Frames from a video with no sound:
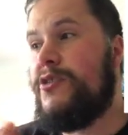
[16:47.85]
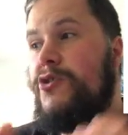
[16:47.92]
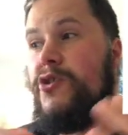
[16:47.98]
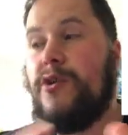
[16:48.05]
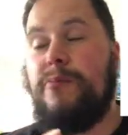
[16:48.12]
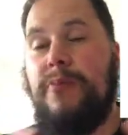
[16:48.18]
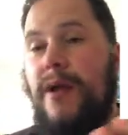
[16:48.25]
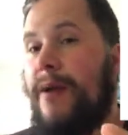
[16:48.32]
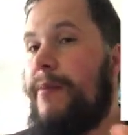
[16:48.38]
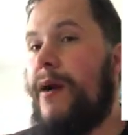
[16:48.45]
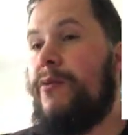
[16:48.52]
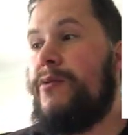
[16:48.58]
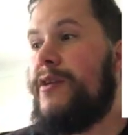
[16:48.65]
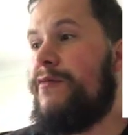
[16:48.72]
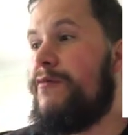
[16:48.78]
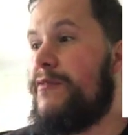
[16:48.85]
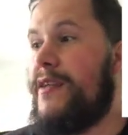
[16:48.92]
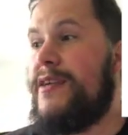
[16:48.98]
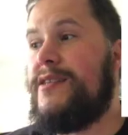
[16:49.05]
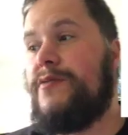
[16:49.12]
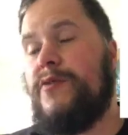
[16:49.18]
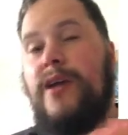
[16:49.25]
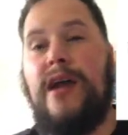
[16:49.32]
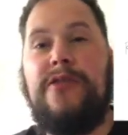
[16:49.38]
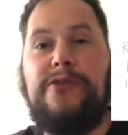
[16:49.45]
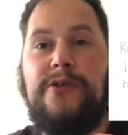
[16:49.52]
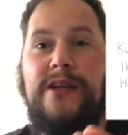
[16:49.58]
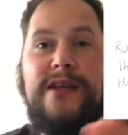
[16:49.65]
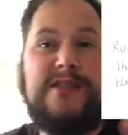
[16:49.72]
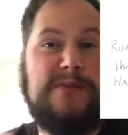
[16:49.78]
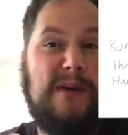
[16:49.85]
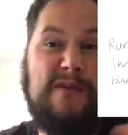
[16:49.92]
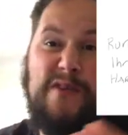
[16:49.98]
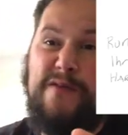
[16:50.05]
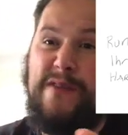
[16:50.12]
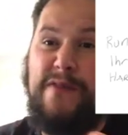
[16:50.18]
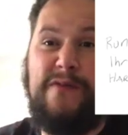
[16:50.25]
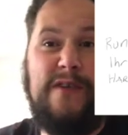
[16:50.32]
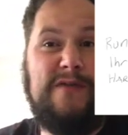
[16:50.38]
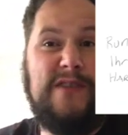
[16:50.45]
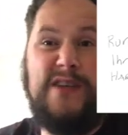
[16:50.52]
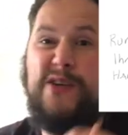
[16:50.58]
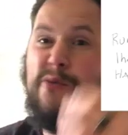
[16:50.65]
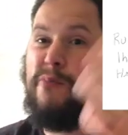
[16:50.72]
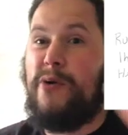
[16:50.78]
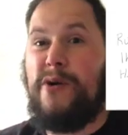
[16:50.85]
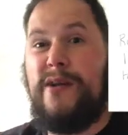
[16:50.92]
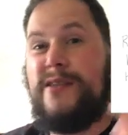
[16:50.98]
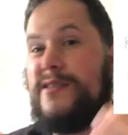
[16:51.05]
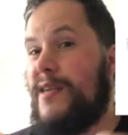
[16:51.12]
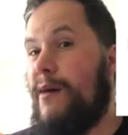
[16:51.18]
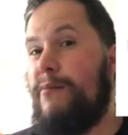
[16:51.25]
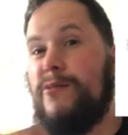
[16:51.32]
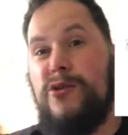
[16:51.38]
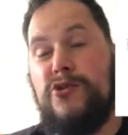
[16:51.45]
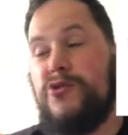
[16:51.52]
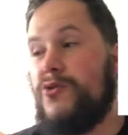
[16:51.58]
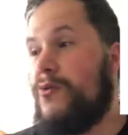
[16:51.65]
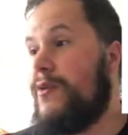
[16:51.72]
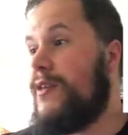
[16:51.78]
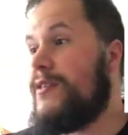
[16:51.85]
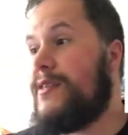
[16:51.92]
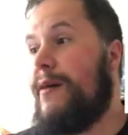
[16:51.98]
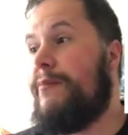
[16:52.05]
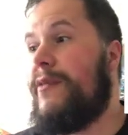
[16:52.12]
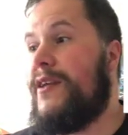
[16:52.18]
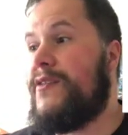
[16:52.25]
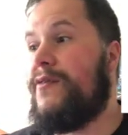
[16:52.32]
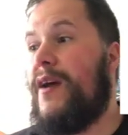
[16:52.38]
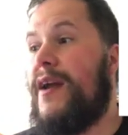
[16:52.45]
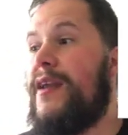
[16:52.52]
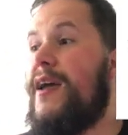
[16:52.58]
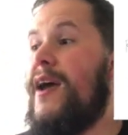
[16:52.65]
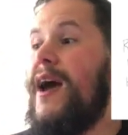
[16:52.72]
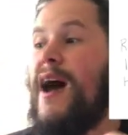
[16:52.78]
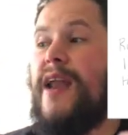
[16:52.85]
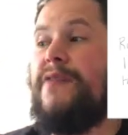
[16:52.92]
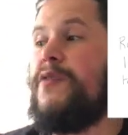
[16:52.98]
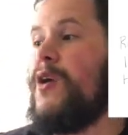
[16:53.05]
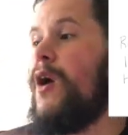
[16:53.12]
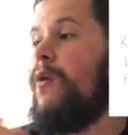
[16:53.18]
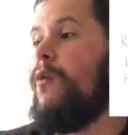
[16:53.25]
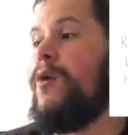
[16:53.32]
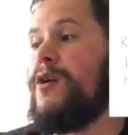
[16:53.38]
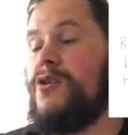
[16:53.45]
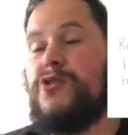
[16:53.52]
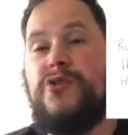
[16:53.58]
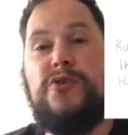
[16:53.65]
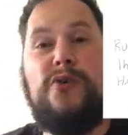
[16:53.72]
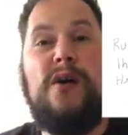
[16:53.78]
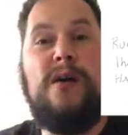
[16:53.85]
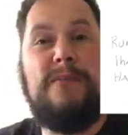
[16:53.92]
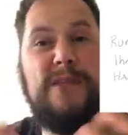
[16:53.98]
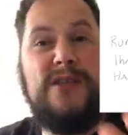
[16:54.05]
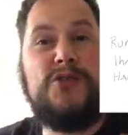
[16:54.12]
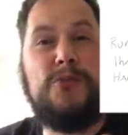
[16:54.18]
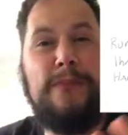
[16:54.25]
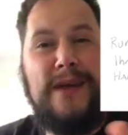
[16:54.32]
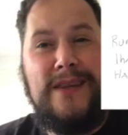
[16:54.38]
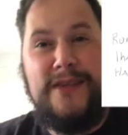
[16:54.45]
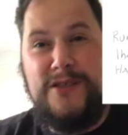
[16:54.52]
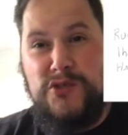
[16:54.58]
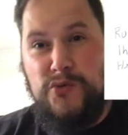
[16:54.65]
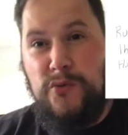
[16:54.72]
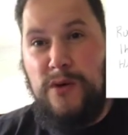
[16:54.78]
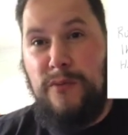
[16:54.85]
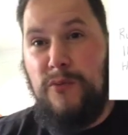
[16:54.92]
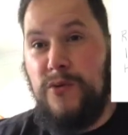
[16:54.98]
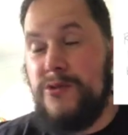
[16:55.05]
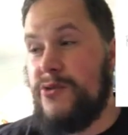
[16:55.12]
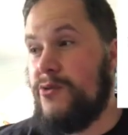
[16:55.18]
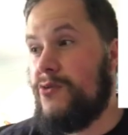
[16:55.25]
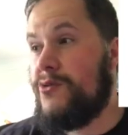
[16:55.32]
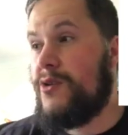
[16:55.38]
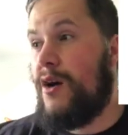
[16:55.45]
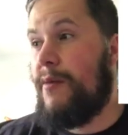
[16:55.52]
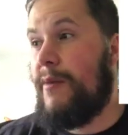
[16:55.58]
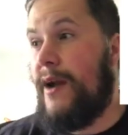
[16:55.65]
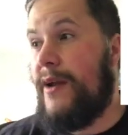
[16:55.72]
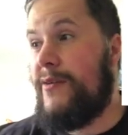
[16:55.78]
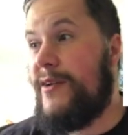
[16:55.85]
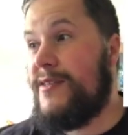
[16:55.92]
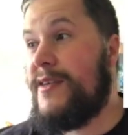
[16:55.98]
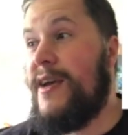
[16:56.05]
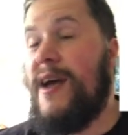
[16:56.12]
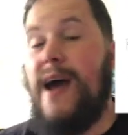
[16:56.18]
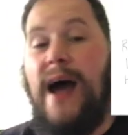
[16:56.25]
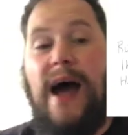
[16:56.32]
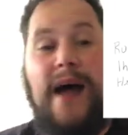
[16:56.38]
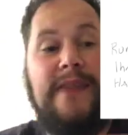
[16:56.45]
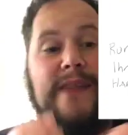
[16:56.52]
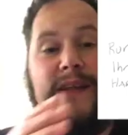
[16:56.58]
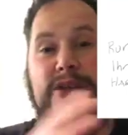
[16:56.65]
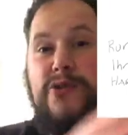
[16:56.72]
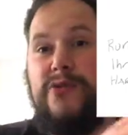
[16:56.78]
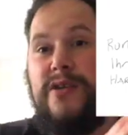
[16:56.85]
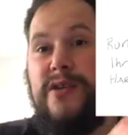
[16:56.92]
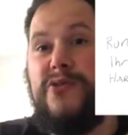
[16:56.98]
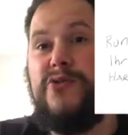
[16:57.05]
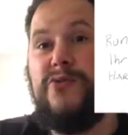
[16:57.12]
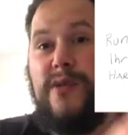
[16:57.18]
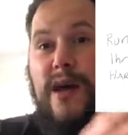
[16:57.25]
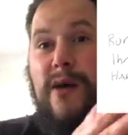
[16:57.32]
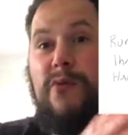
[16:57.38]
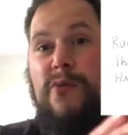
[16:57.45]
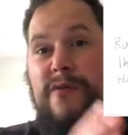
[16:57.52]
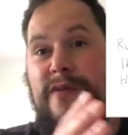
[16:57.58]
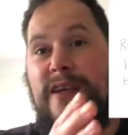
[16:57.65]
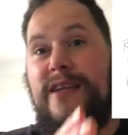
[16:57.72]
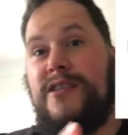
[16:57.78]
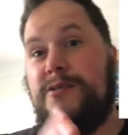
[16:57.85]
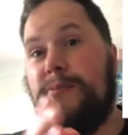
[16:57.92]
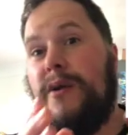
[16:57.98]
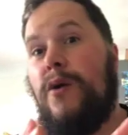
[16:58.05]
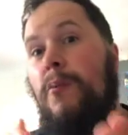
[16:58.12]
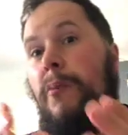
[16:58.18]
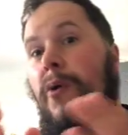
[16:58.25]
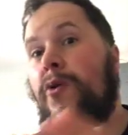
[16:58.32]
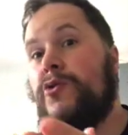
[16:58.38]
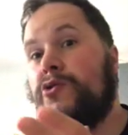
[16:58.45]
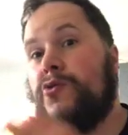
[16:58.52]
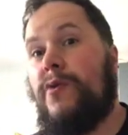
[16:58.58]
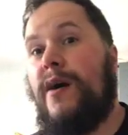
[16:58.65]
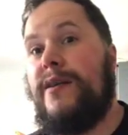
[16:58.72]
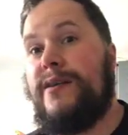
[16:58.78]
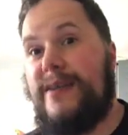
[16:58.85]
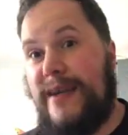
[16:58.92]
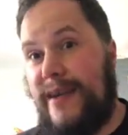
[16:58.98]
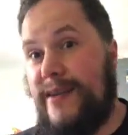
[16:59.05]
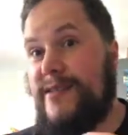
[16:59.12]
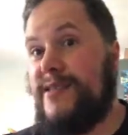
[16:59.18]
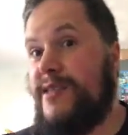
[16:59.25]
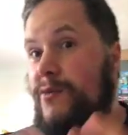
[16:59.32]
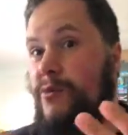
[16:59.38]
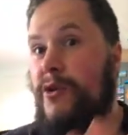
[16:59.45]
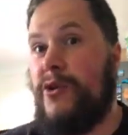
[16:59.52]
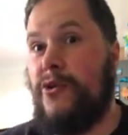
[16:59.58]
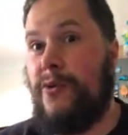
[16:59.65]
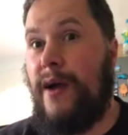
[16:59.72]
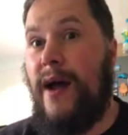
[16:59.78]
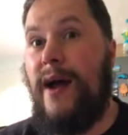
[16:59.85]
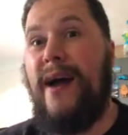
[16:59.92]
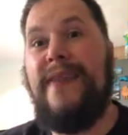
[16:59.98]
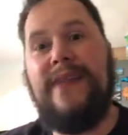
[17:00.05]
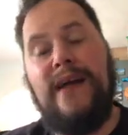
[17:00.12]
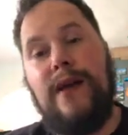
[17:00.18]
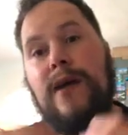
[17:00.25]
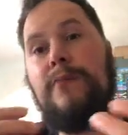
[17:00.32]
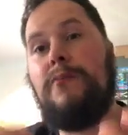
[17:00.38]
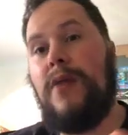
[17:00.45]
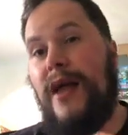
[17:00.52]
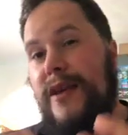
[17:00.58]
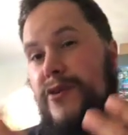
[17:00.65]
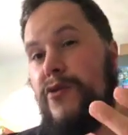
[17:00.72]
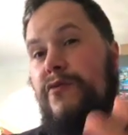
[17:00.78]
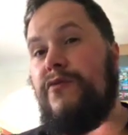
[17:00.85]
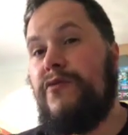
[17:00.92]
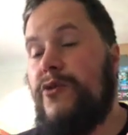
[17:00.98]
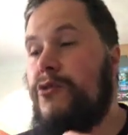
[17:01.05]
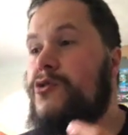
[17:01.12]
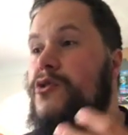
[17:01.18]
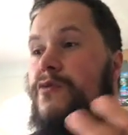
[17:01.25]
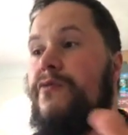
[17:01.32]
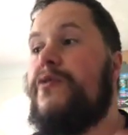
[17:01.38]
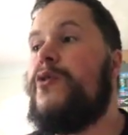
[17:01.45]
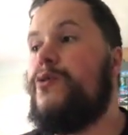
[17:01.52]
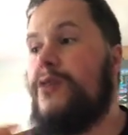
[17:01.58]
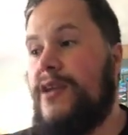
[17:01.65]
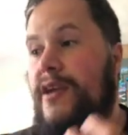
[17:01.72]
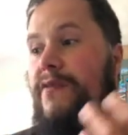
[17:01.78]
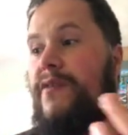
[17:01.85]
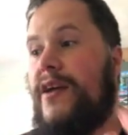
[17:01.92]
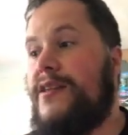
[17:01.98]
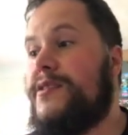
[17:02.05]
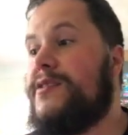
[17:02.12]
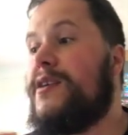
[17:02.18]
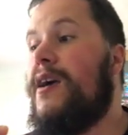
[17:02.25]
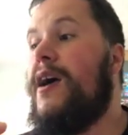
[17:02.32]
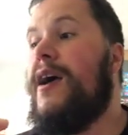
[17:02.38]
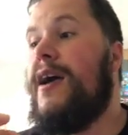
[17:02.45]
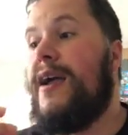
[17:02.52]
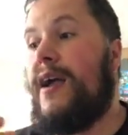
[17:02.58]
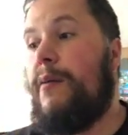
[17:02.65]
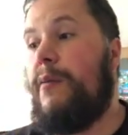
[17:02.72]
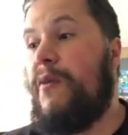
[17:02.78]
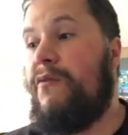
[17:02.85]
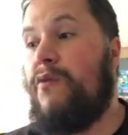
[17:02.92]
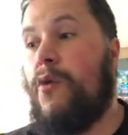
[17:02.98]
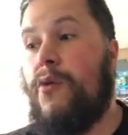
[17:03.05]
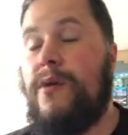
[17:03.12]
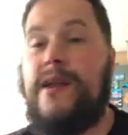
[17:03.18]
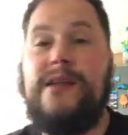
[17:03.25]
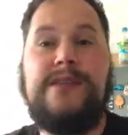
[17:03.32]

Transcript: You can play about with different things. If you get 3, it's about 50-50. You're burning some, you're storing some, that's fine. And if you got 1 or 2, means you're mainly storing most of those carbohydrates. And then you can do that with each meal post run to kind of see where you're at, and that can plan your future fueling events coming forward.